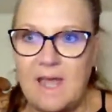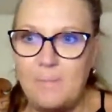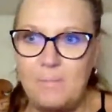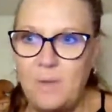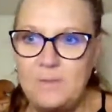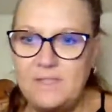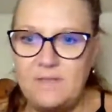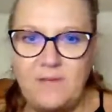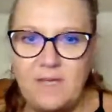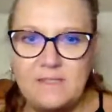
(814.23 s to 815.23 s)
Most
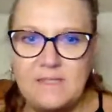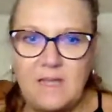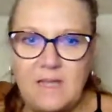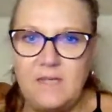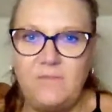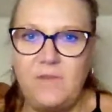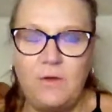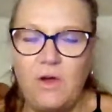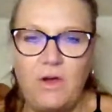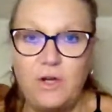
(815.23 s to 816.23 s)
of us hadn't even
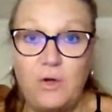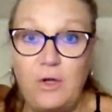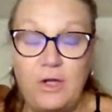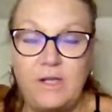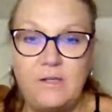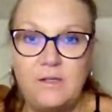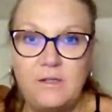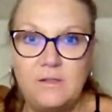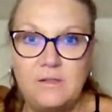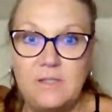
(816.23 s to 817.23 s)
caught on
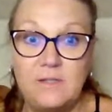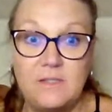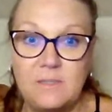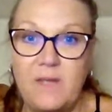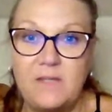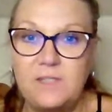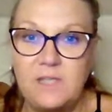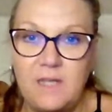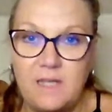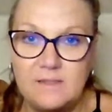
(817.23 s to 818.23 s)
to the Sebastian
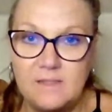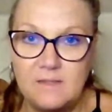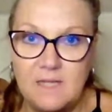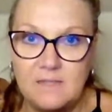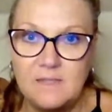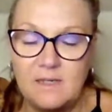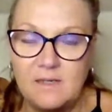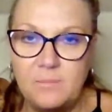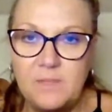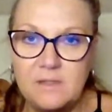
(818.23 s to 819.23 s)
case at that
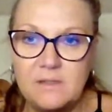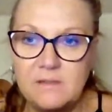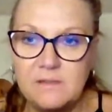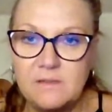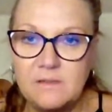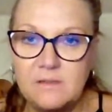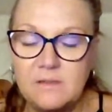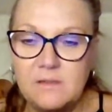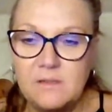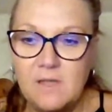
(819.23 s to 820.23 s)
time.
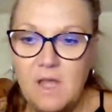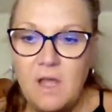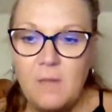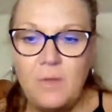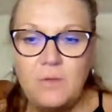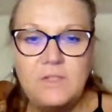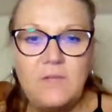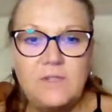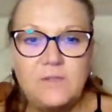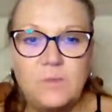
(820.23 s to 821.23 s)
Most
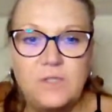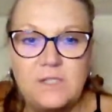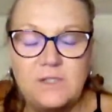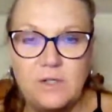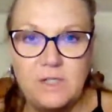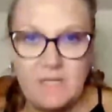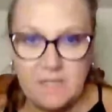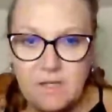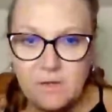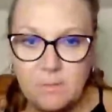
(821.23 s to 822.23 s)
of us were just starting to
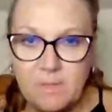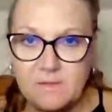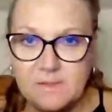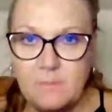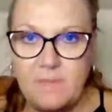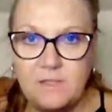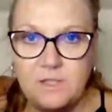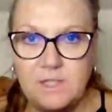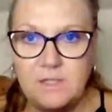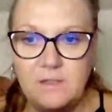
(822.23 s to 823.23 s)
hear about
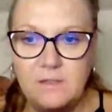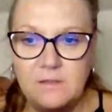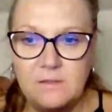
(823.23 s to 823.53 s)
Sebastian.